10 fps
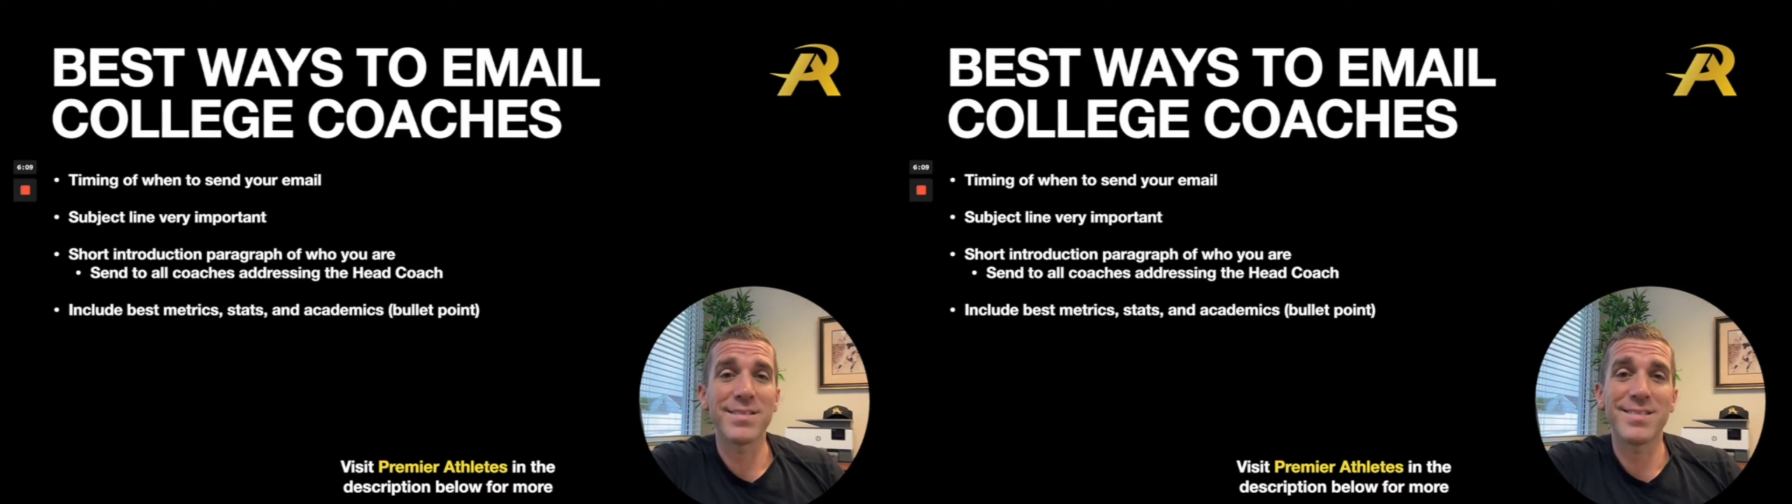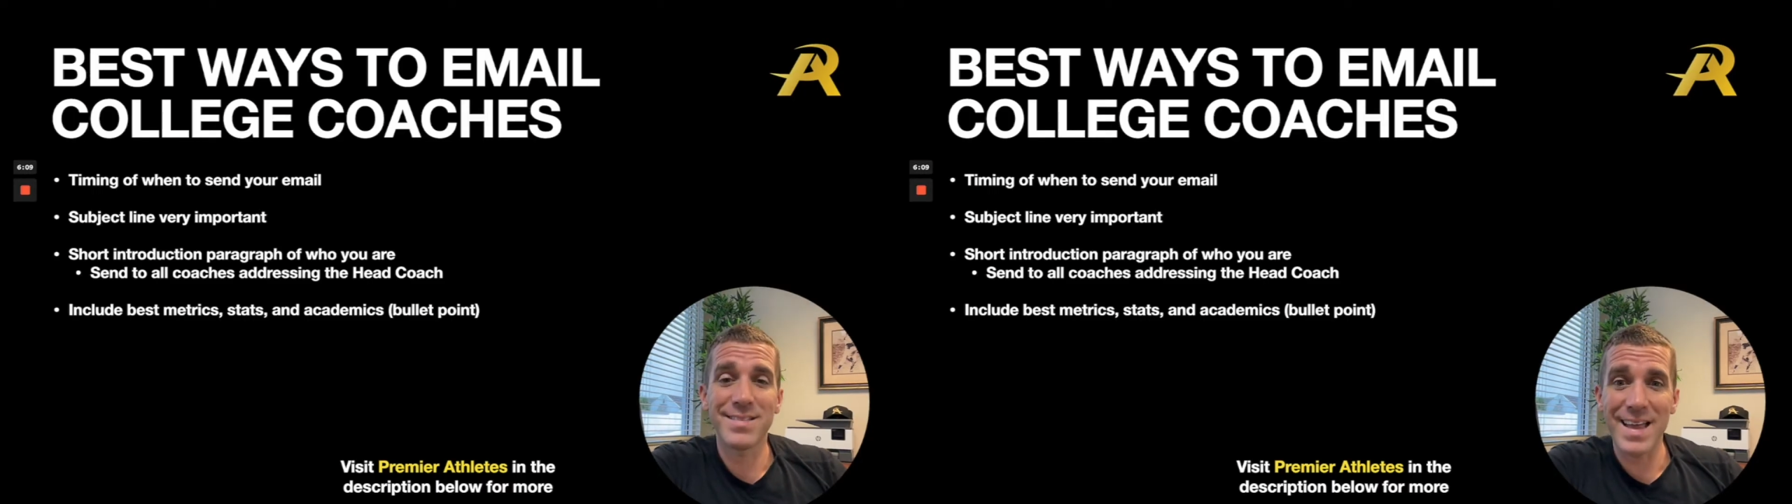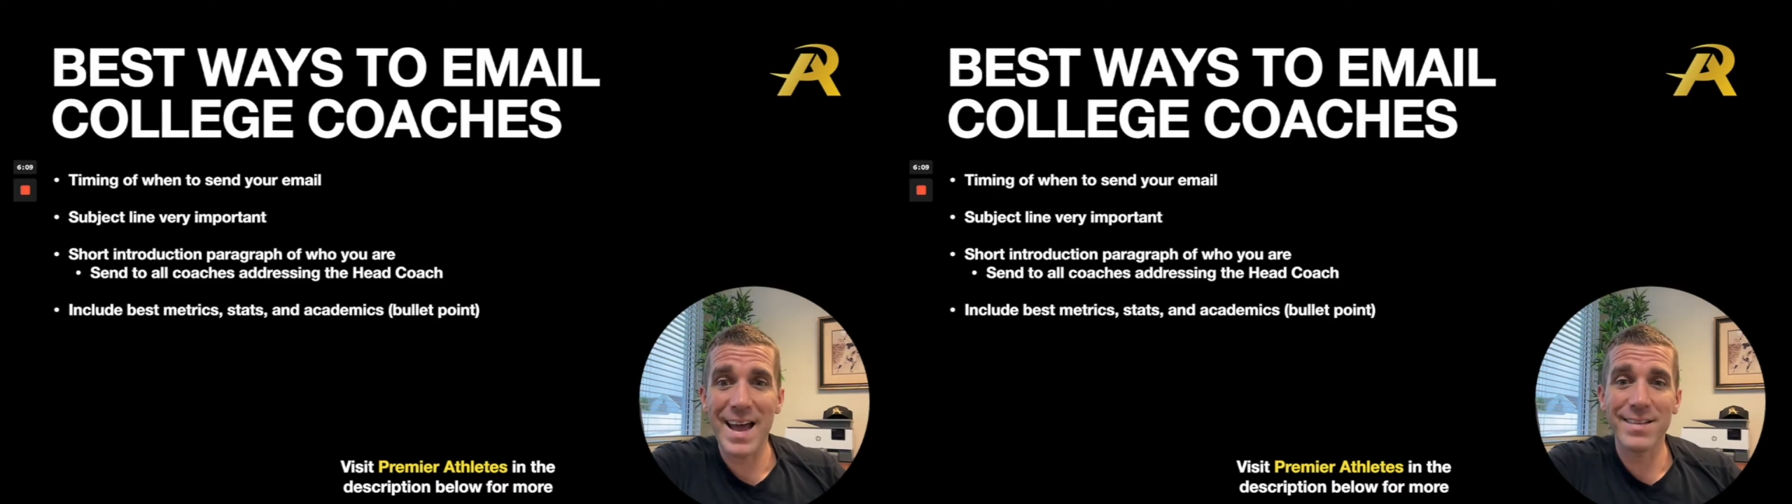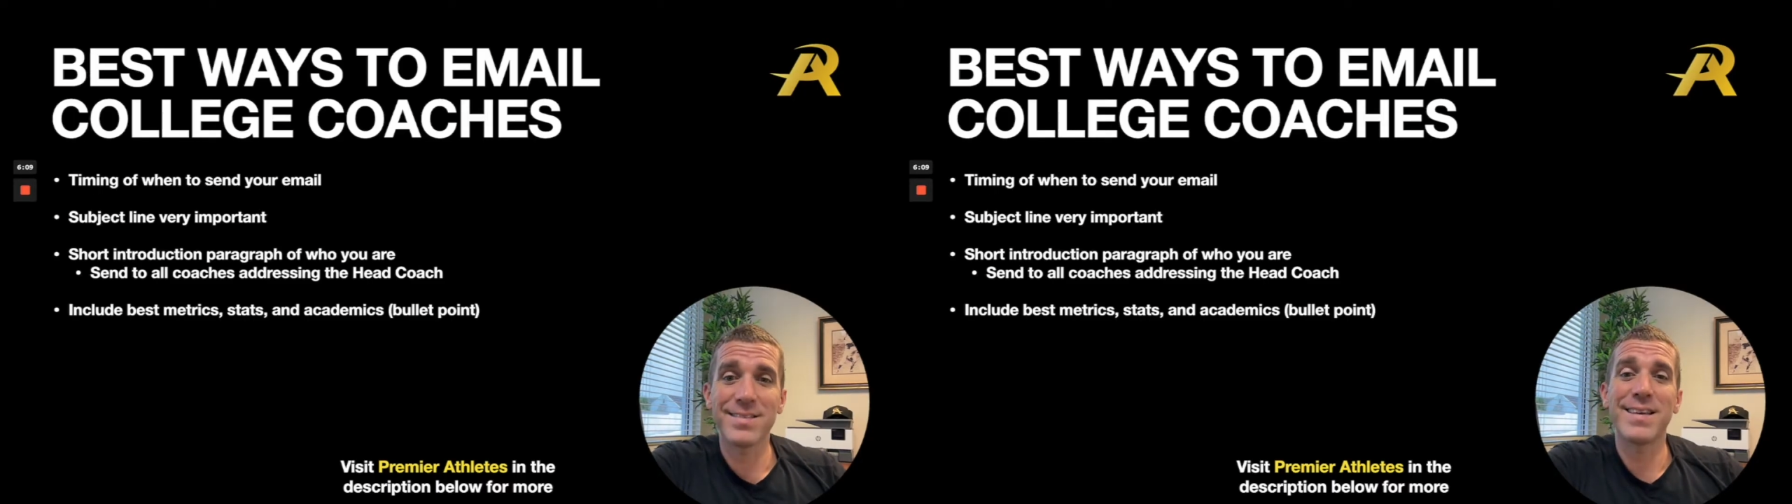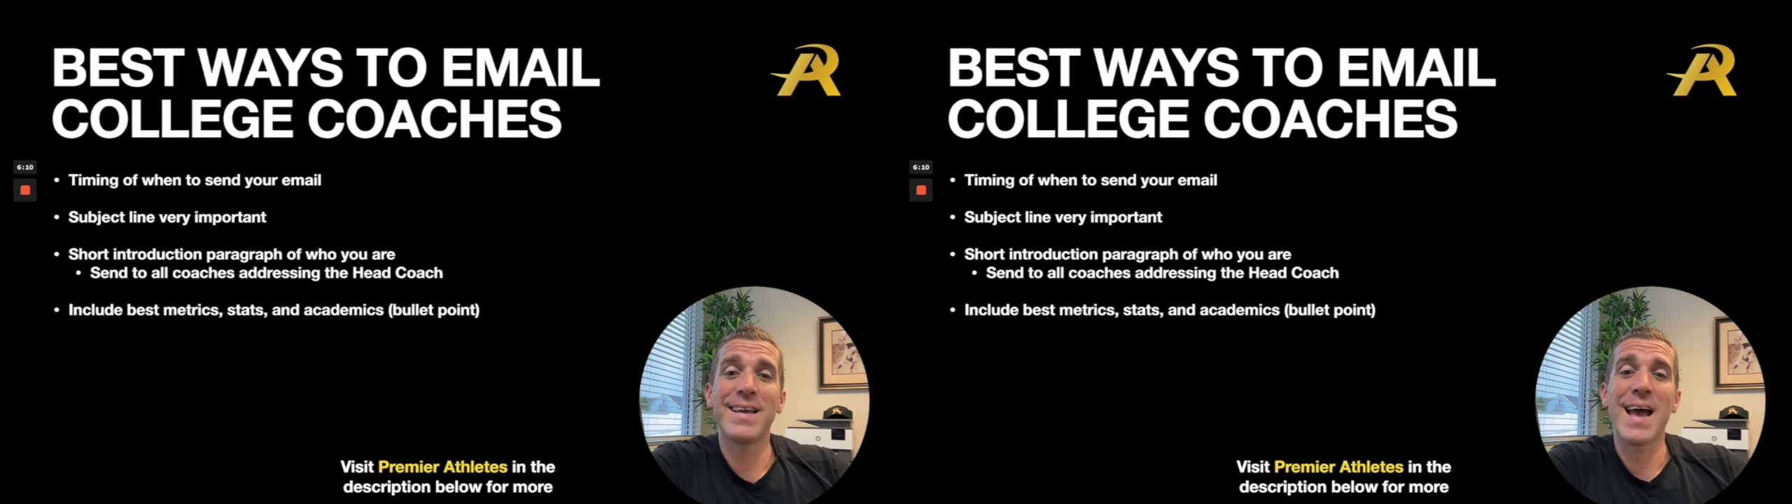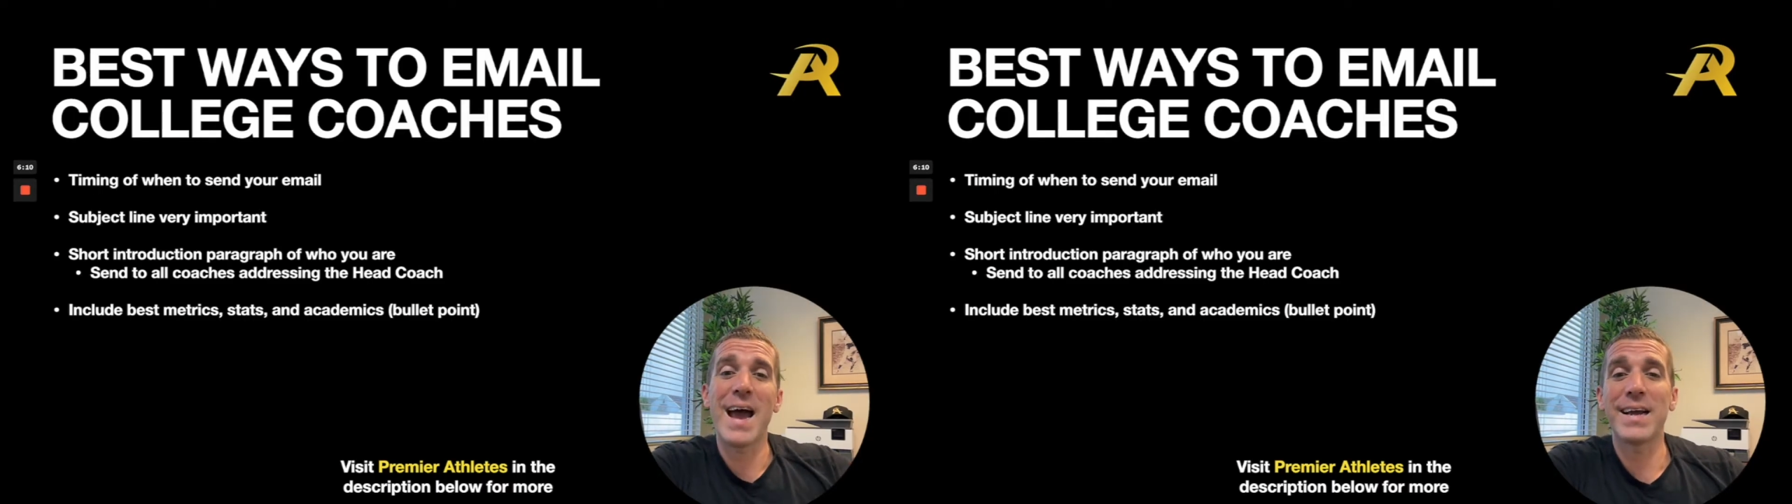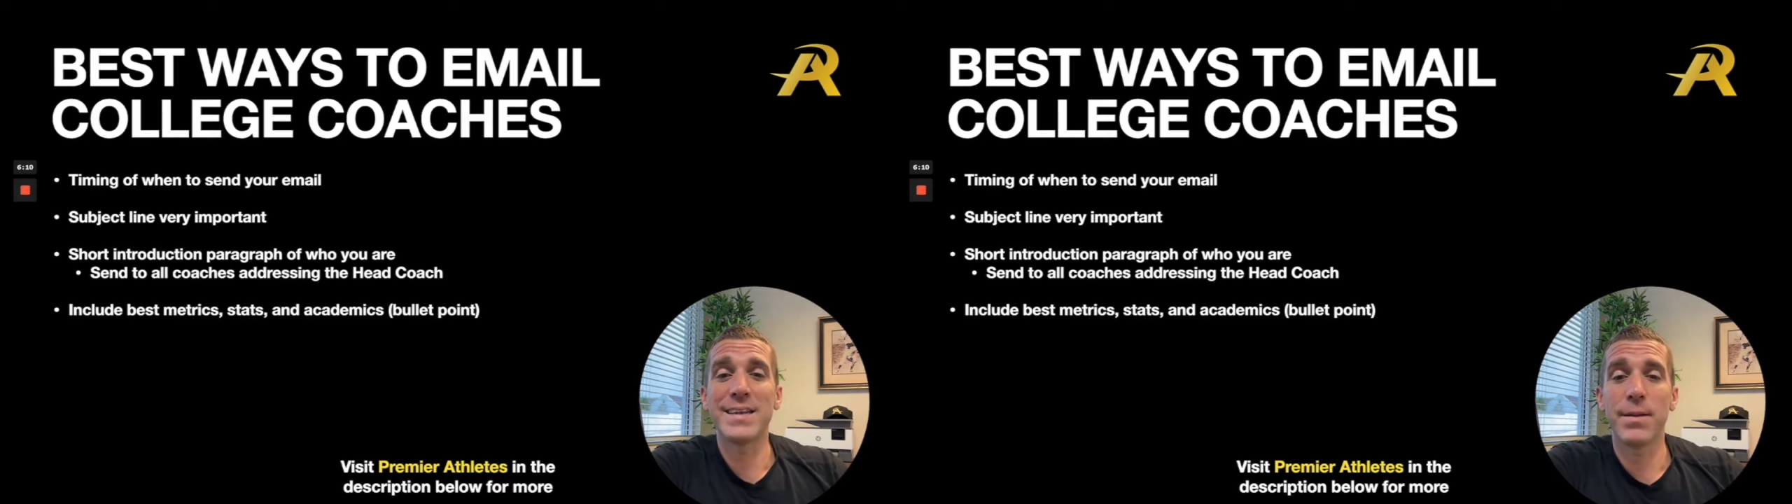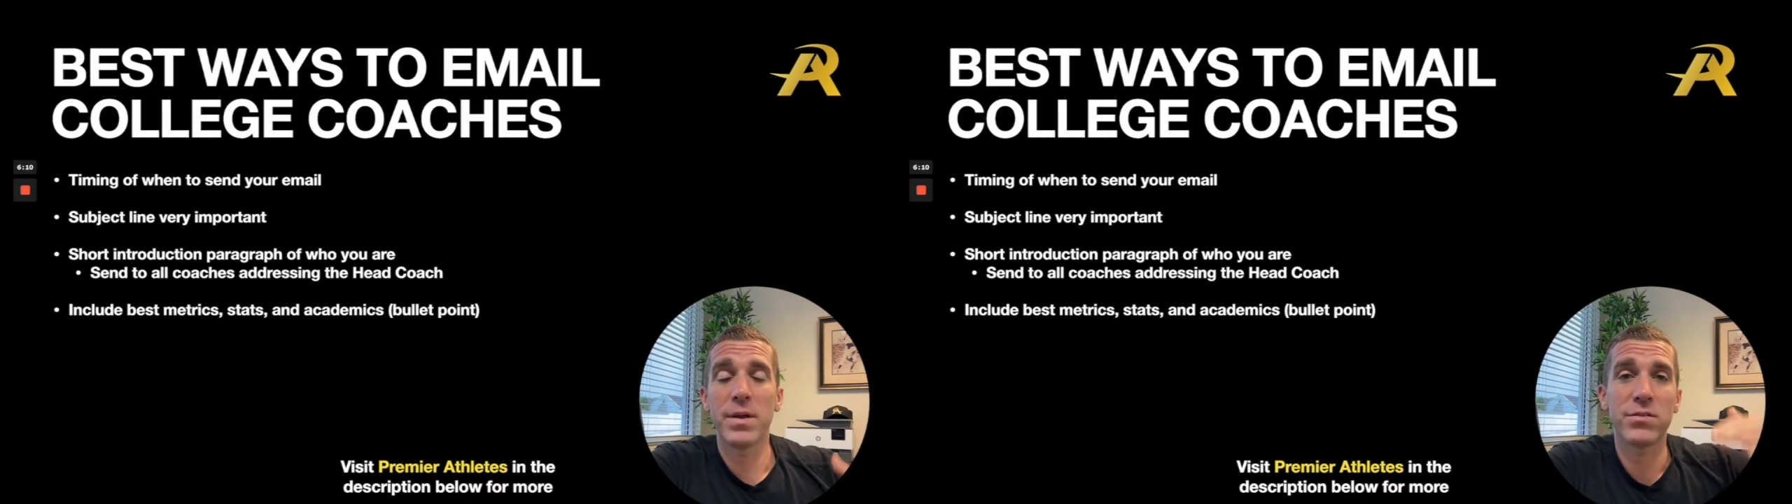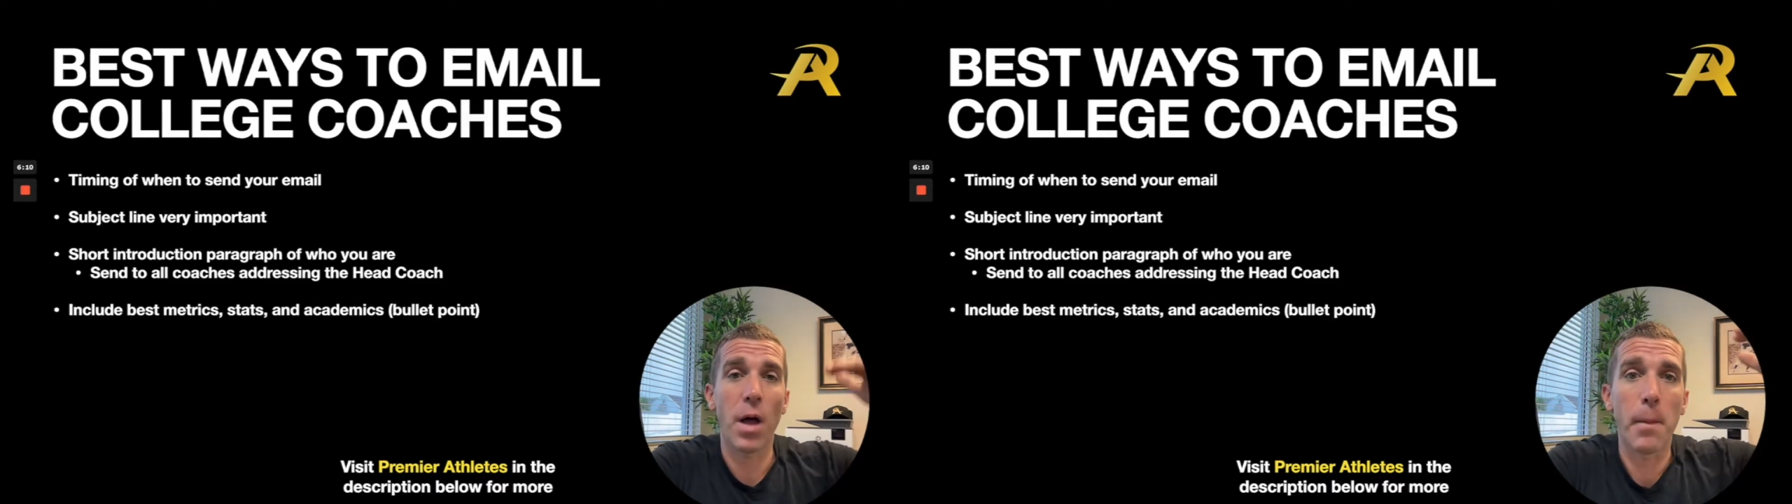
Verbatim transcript: stats, and academics